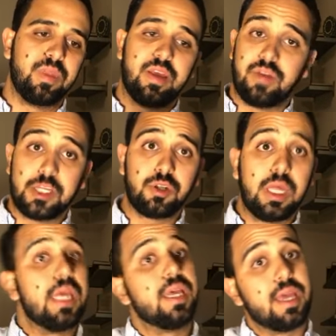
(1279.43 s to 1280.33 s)

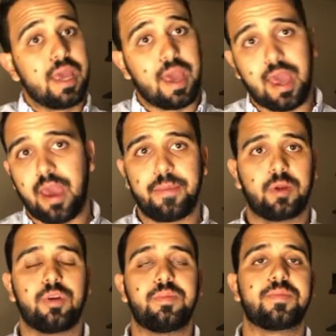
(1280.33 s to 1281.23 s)
Eventually,
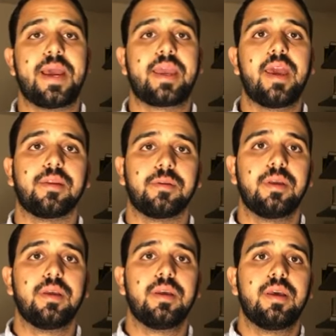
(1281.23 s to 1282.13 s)
habit creeps back in.
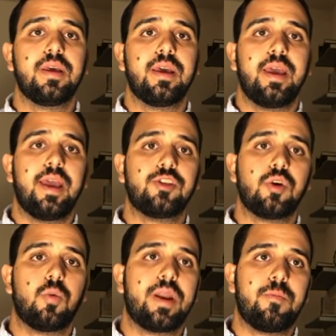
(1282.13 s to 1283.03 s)
And
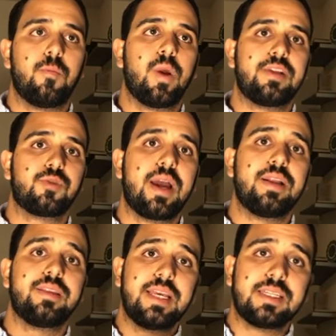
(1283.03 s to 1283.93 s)
so what I
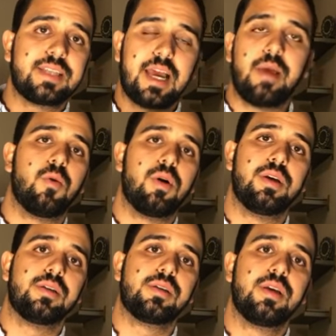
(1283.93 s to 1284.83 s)
tried this time
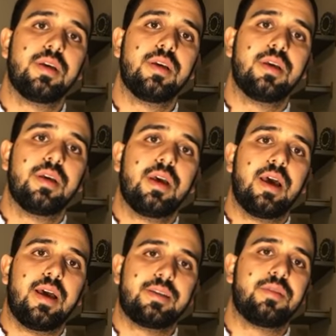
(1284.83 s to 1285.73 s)
was,
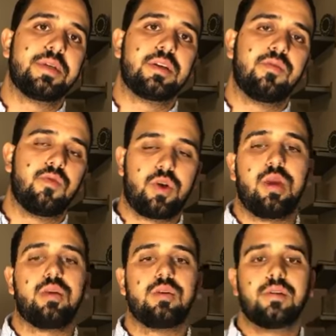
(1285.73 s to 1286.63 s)

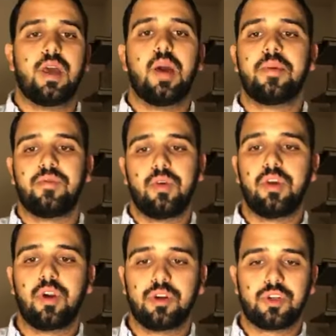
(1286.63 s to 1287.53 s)
I said to
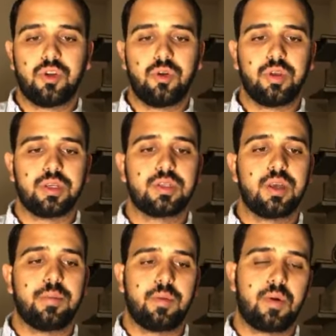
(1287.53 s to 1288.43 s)
myself, urge to do
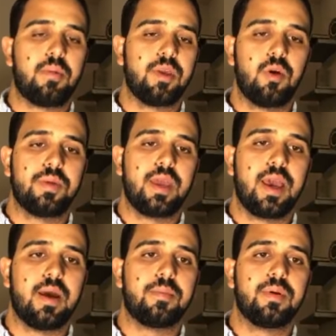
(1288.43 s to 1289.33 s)
this. I'm going to probably open
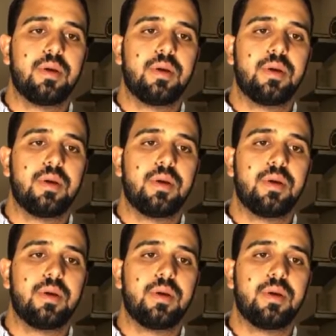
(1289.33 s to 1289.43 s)
the app,